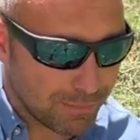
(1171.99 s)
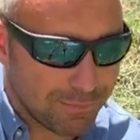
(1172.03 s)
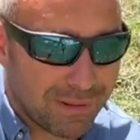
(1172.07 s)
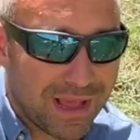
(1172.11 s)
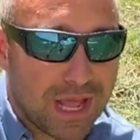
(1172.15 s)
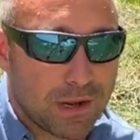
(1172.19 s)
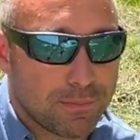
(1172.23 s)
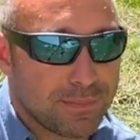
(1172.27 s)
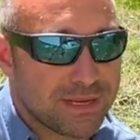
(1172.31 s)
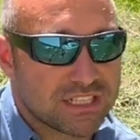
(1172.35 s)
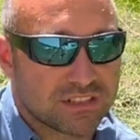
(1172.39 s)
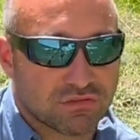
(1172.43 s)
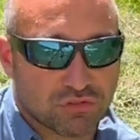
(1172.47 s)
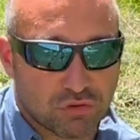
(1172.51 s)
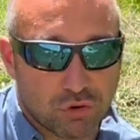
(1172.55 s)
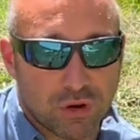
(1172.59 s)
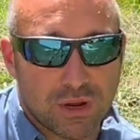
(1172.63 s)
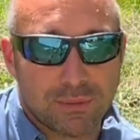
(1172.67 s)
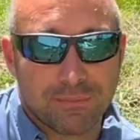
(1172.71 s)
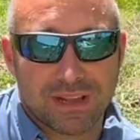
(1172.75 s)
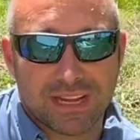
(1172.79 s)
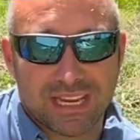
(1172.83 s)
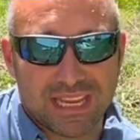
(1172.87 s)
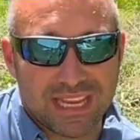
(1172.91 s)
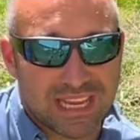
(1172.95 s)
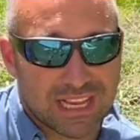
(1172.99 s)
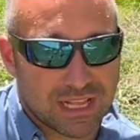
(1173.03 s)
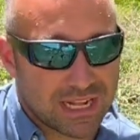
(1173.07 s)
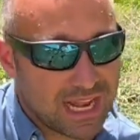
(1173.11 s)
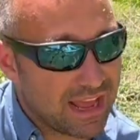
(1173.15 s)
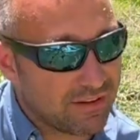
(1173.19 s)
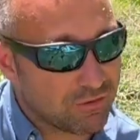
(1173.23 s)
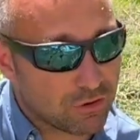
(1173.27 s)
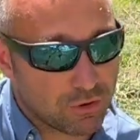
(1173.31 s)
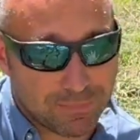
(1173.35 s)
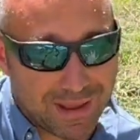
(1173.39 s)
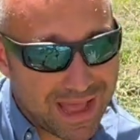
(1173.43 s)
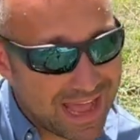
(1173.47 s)
bad piece of equipment and he can
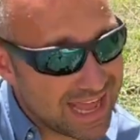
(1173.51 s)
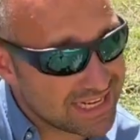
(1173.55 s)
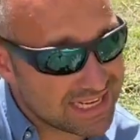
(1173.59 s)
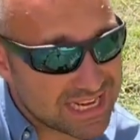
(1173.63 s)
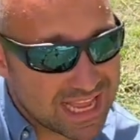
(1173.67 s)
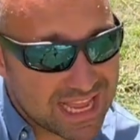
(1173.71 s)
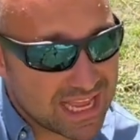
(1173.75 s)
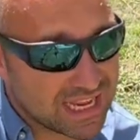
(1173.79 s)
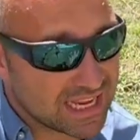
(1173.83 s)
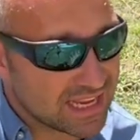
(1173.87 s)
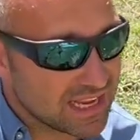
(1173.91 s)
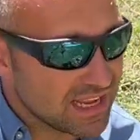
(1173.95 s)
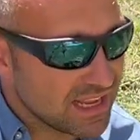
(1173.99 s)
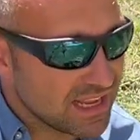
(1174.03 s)
have a bad day.